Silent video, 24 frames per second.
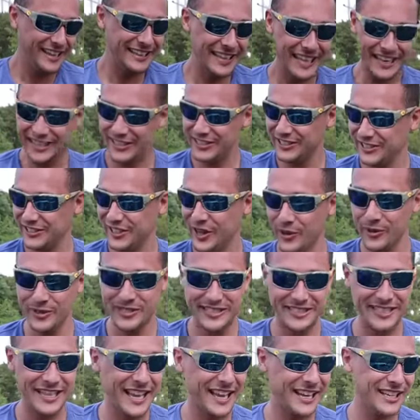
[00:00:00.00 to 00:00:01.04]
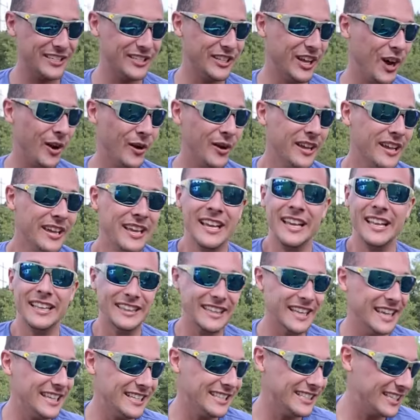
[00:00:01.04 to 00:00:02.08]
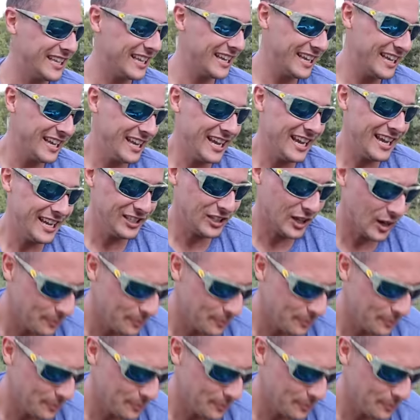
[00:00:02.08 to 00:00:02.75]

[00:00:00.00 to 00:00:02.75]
That is so sick. So this is